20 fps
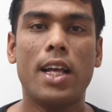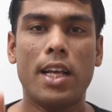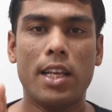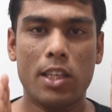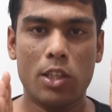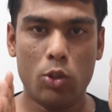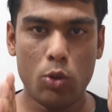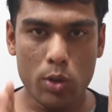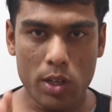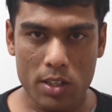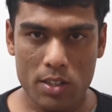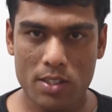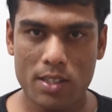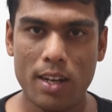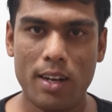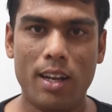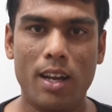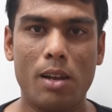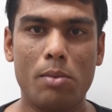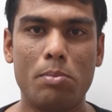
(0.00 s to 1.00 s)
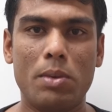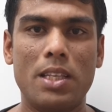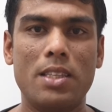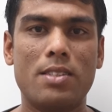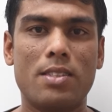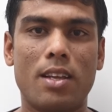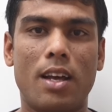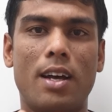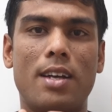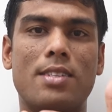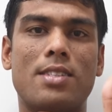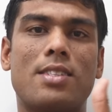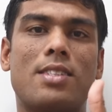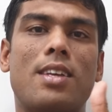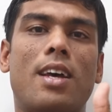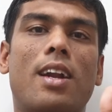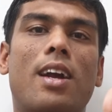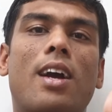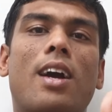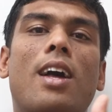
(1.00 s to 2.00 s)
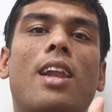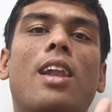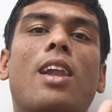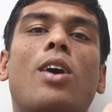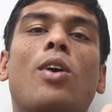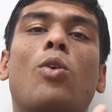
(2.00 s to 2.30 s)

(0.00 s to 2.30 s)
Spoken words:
Unit circle means a circle